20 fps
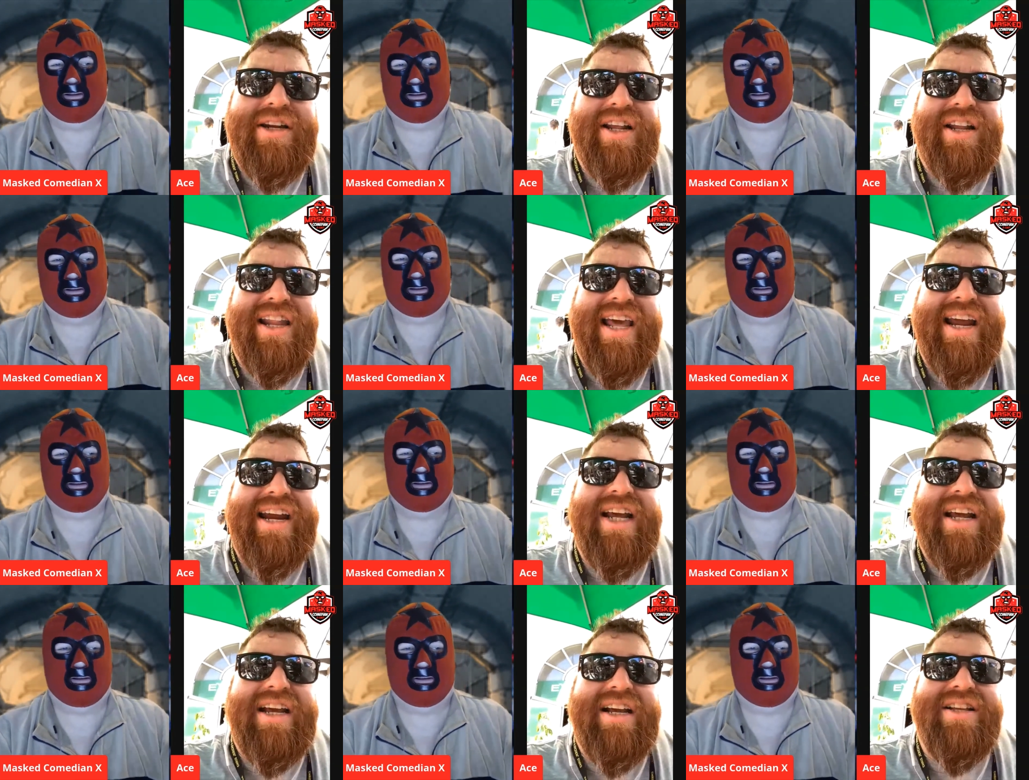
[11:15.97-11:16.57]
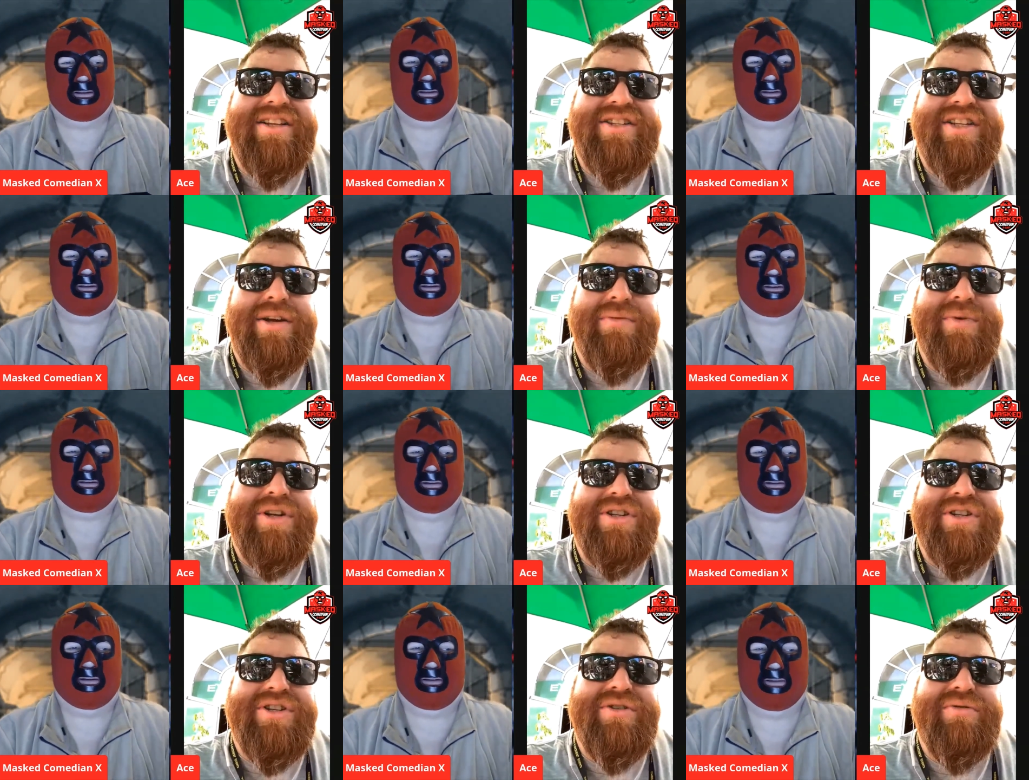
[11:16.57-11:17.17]
Speaker 1: delayed it because he
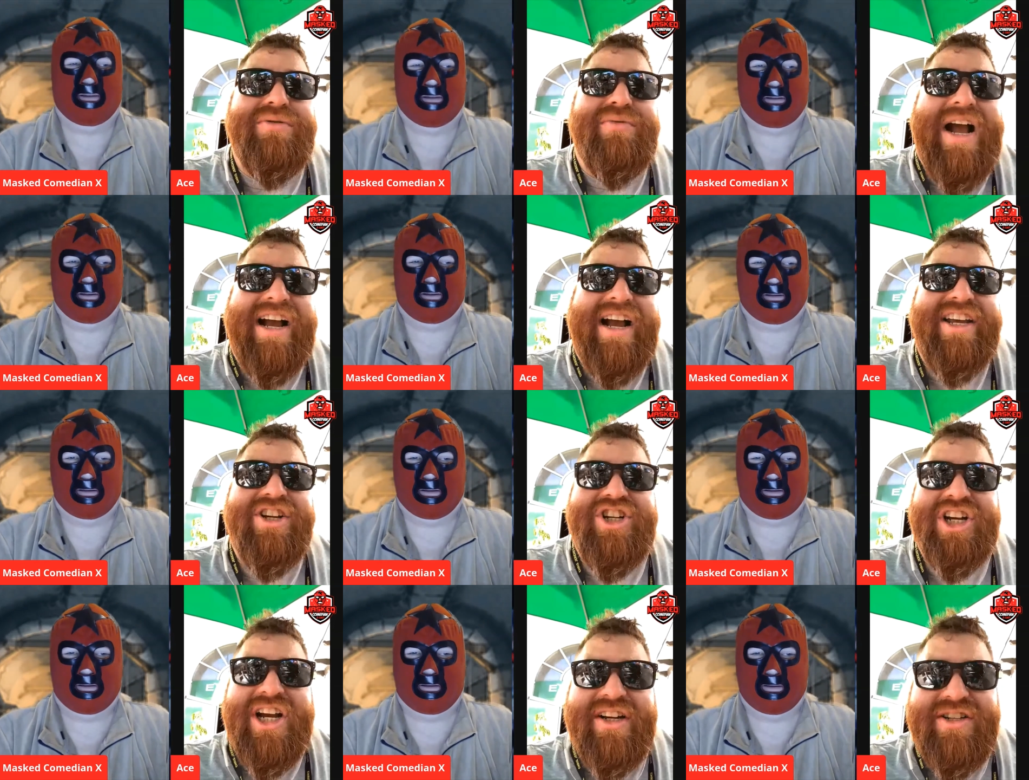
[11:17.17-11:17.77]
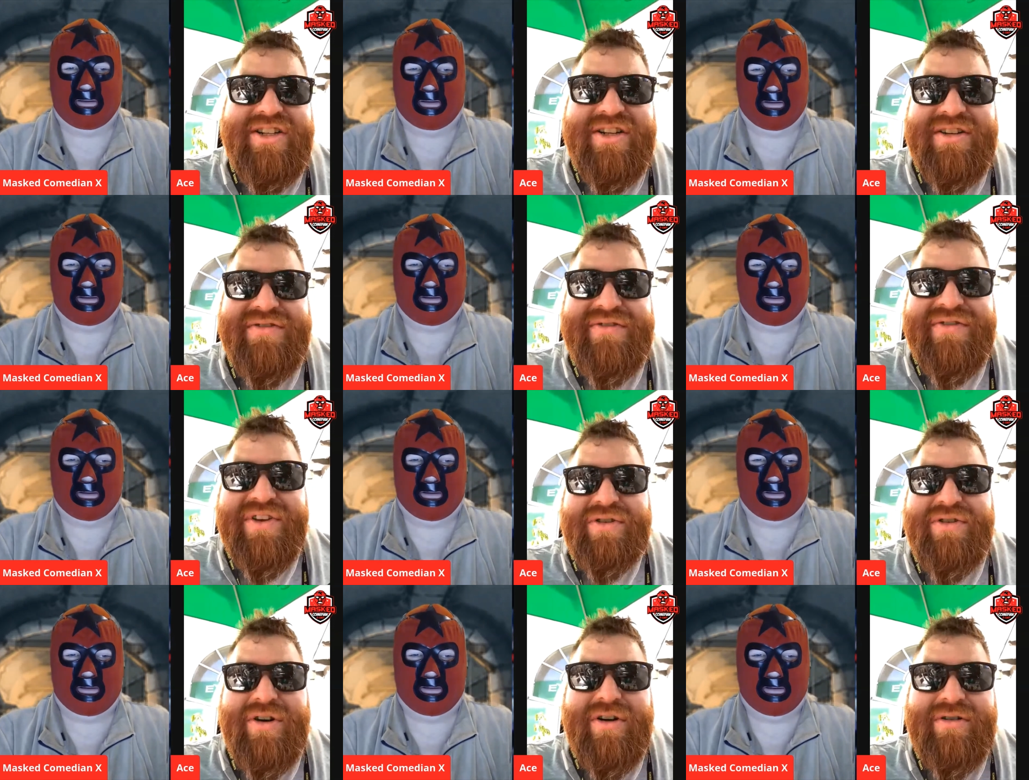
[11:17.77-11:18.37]
went to Rocky Johnson's
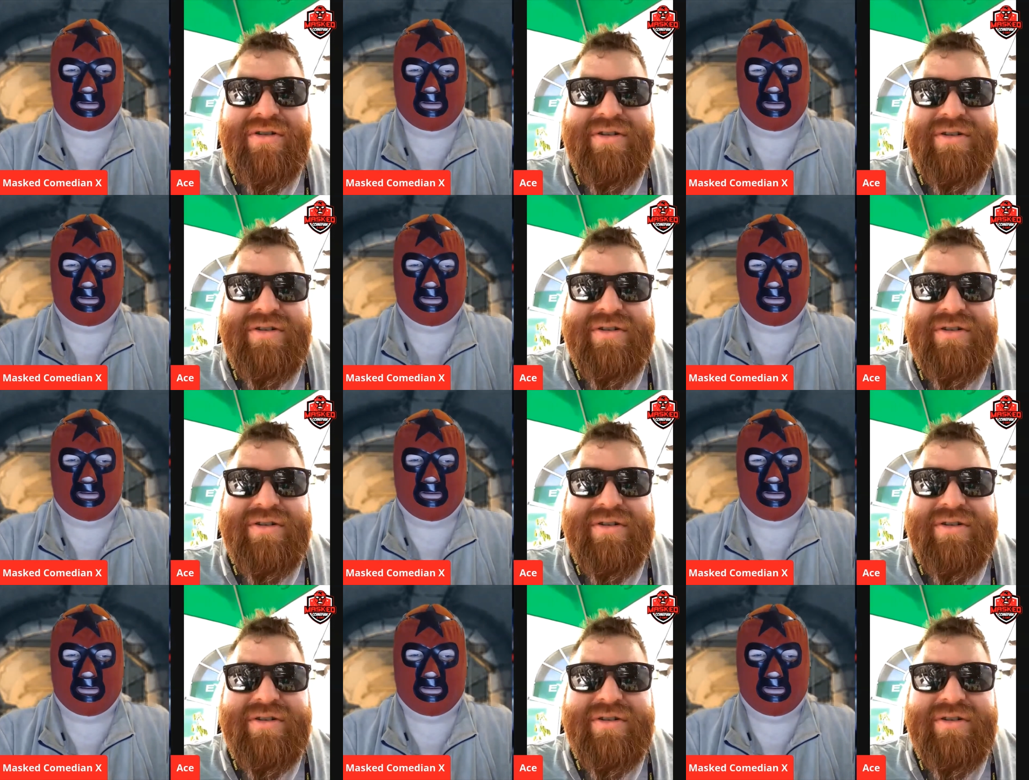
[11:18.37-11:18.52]
funeral.